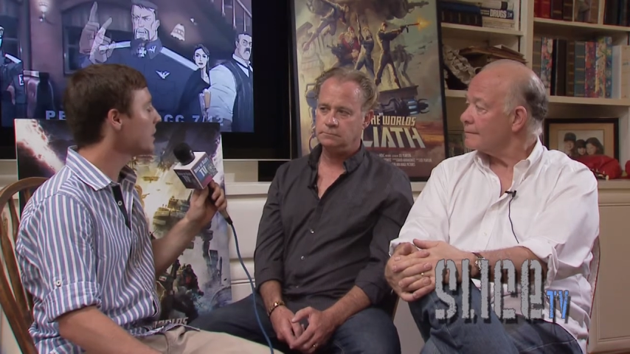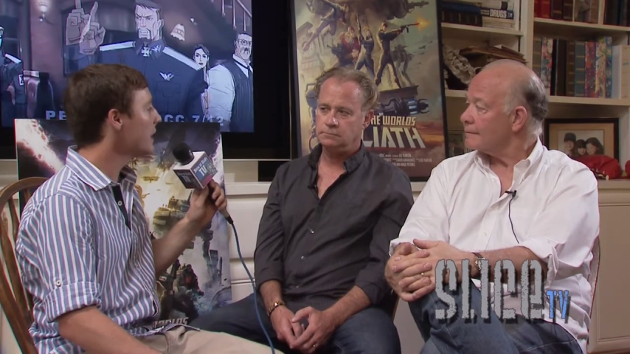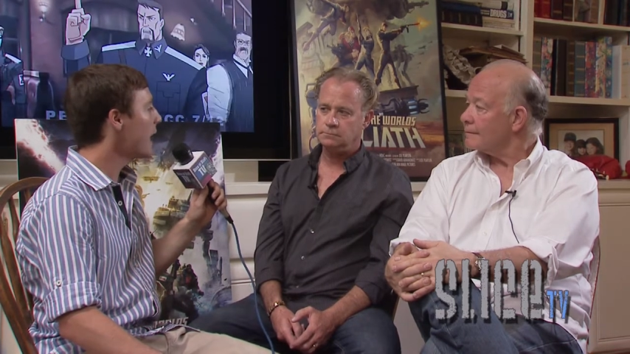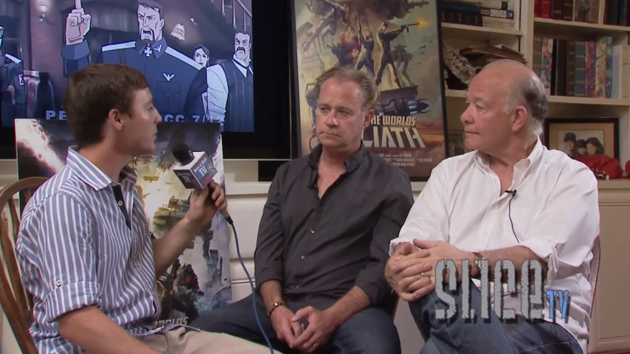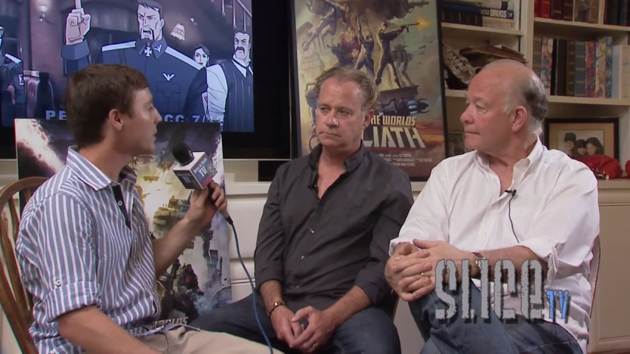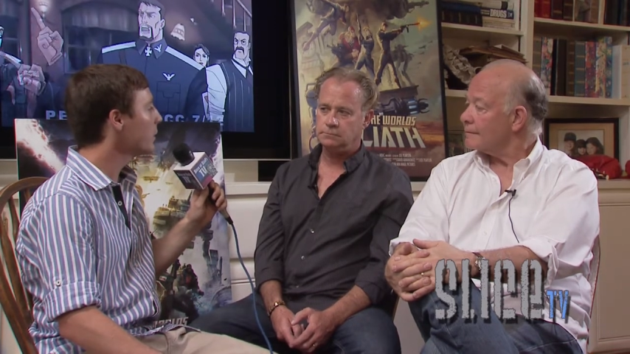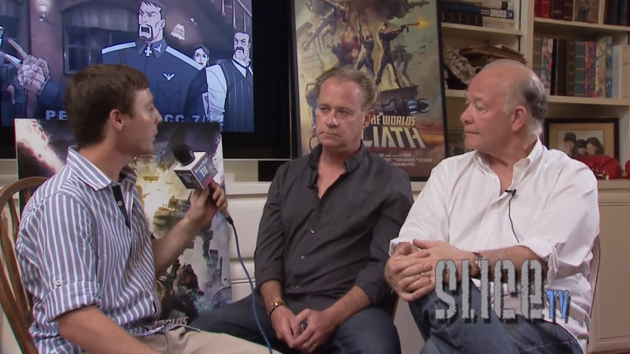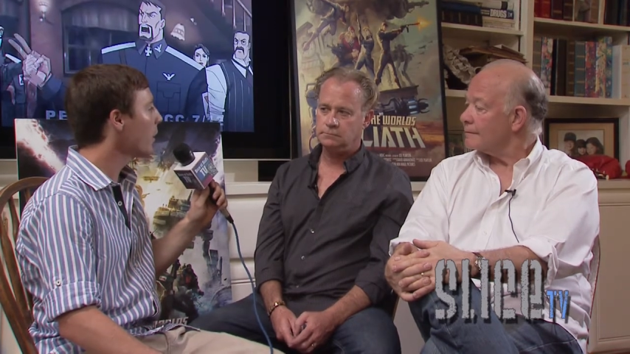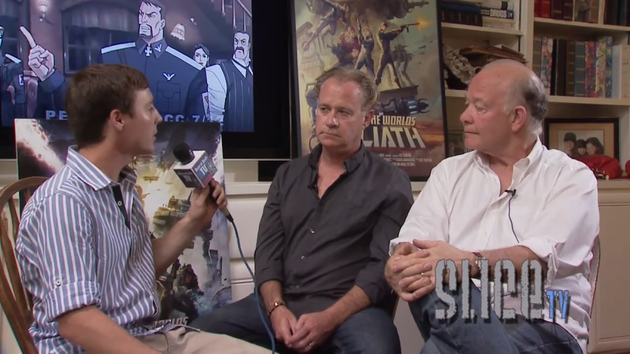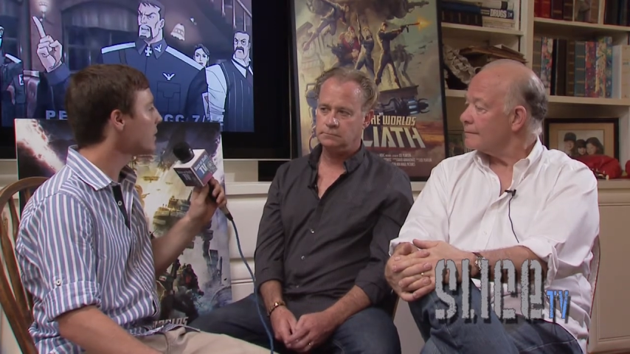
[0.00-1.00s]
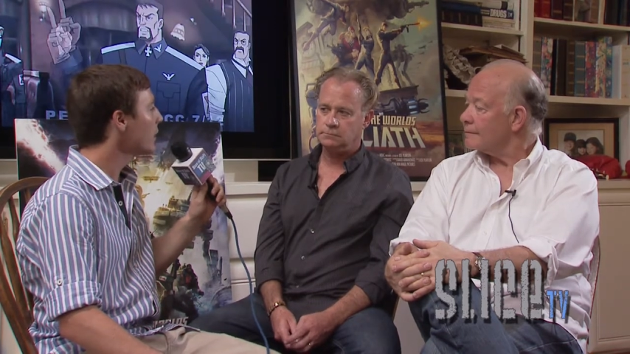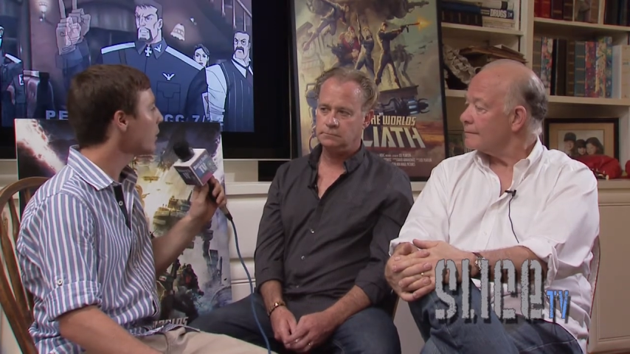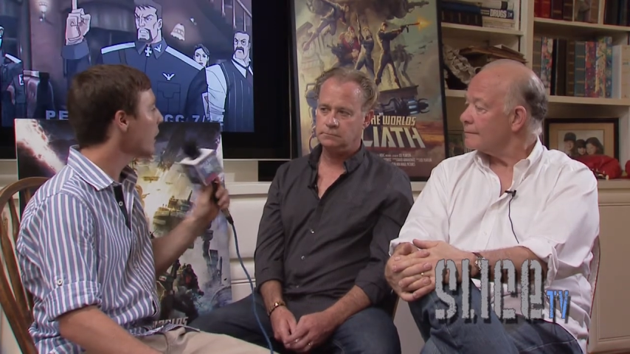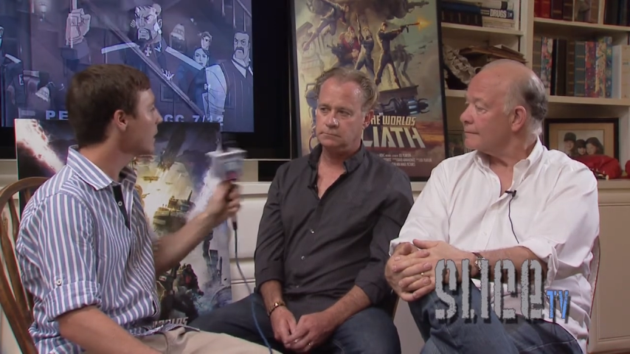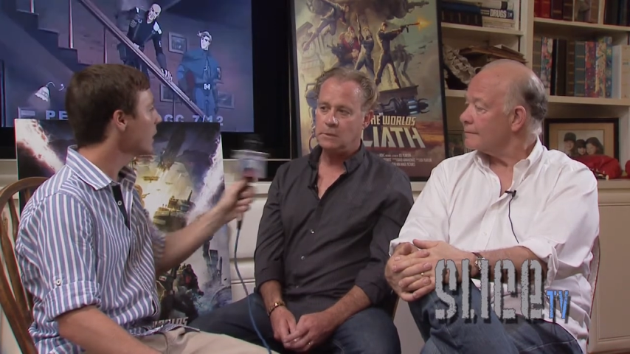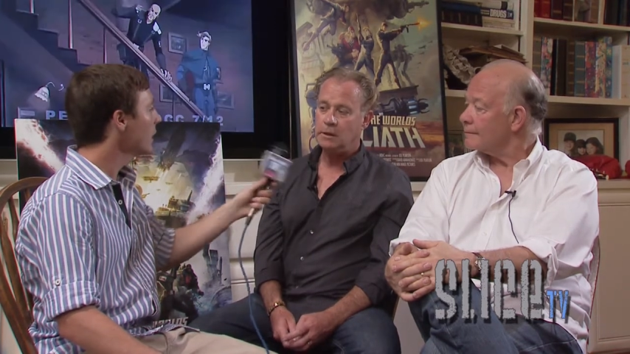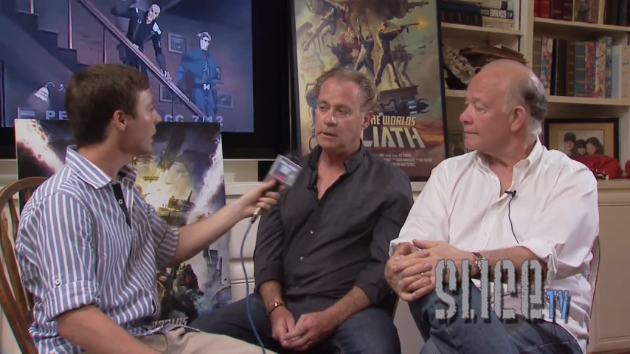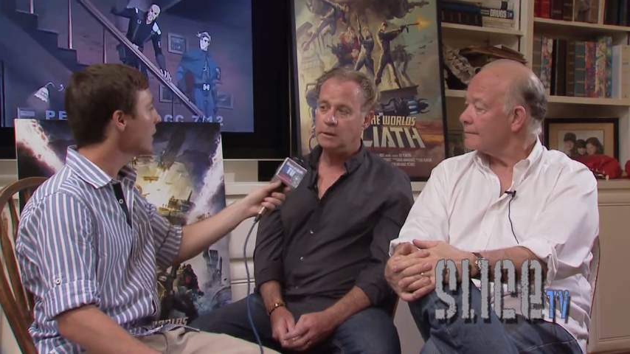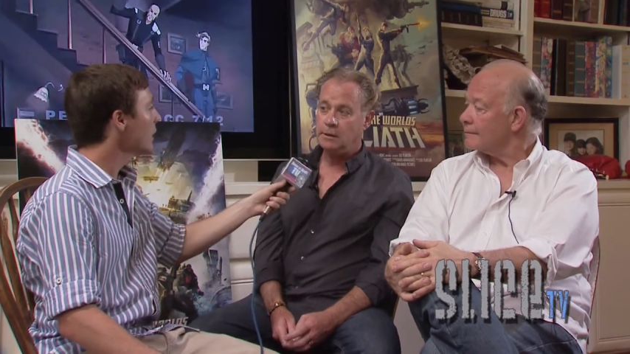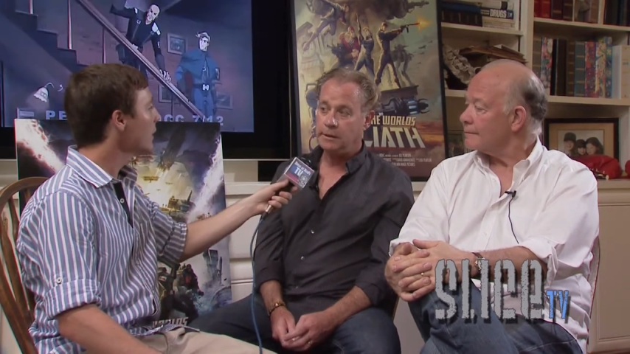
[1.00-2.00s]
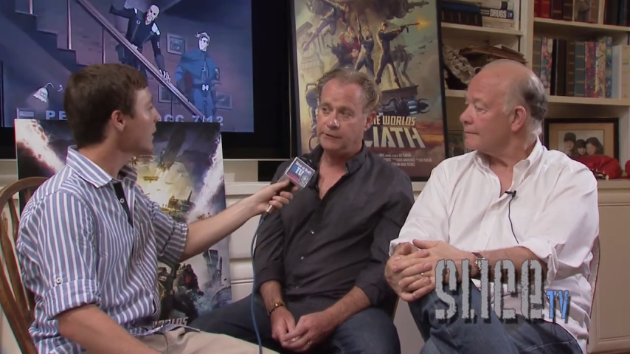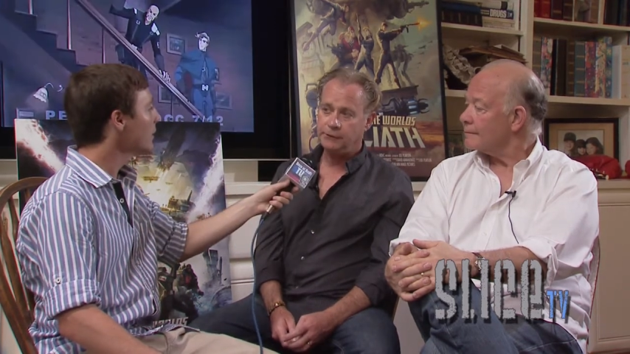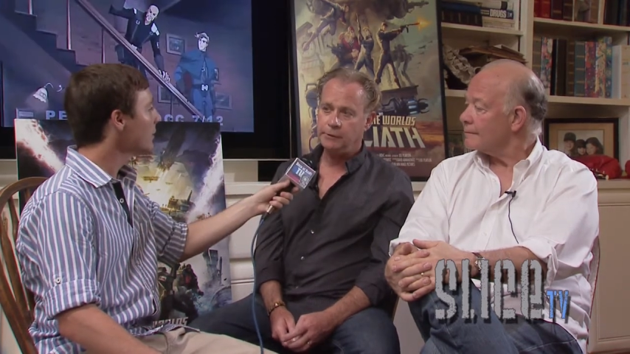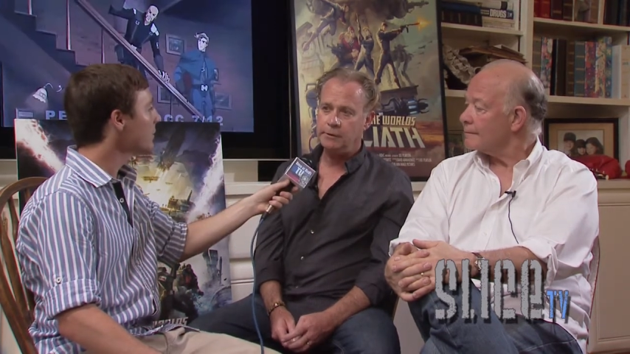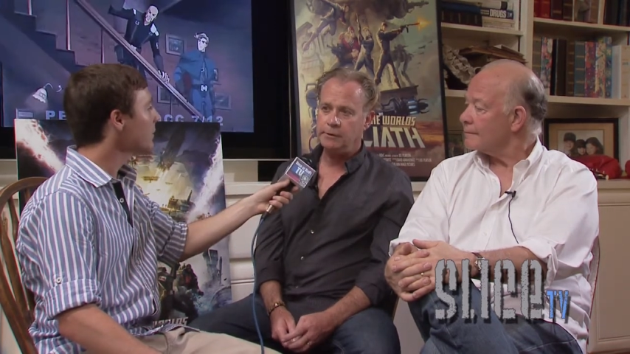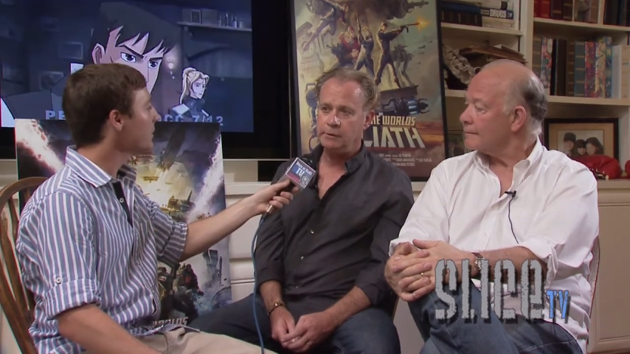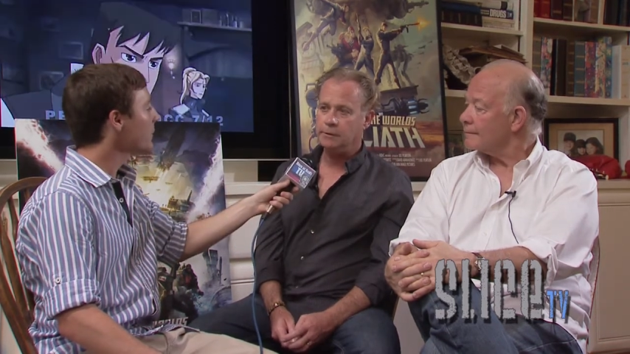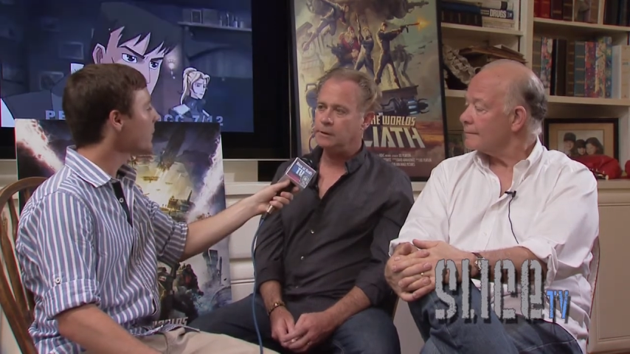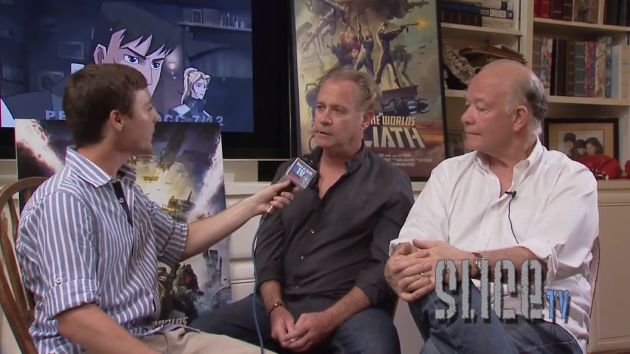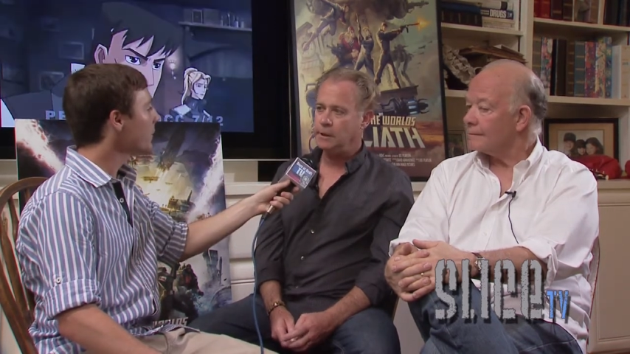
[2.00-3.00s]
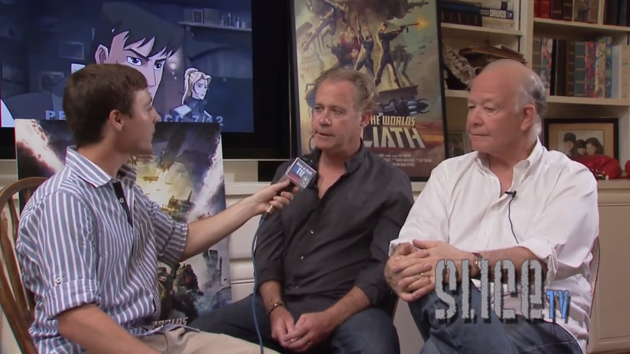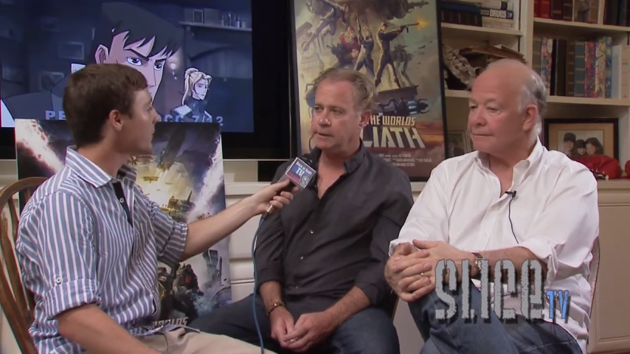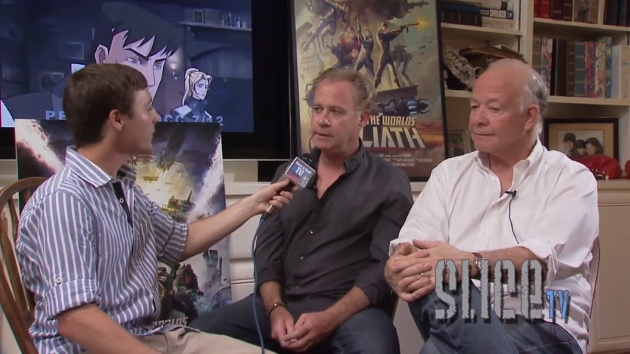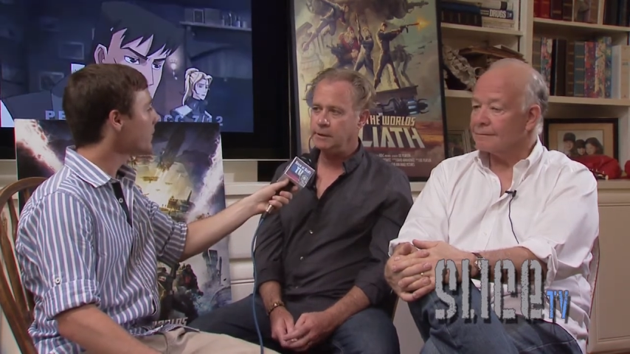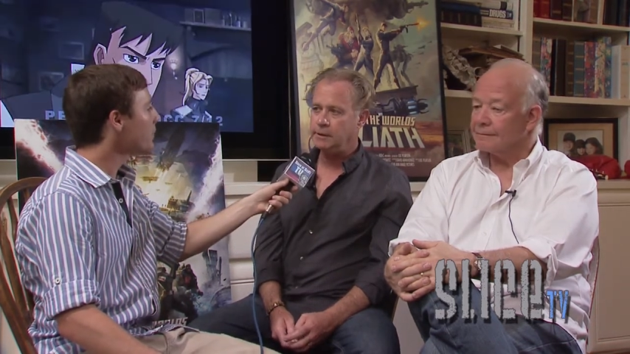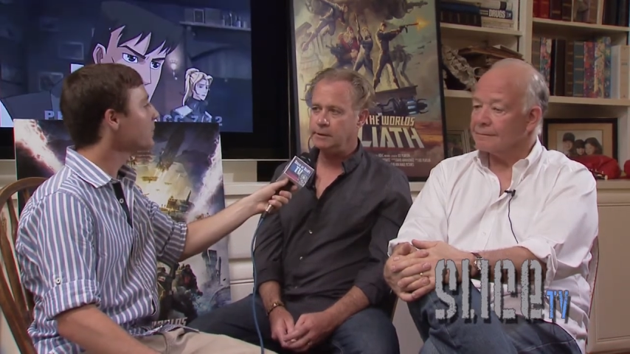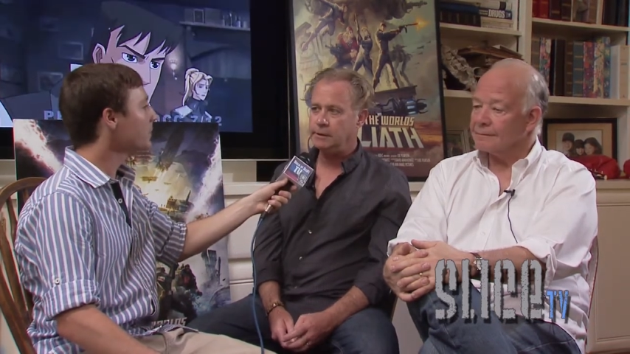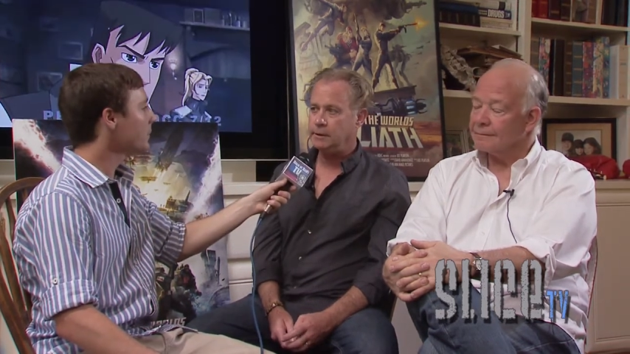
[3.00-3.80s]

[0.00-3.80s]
Speaker 1: adapt to your own. Is that correct?
Speaker 2: Yes, we looked at Lion King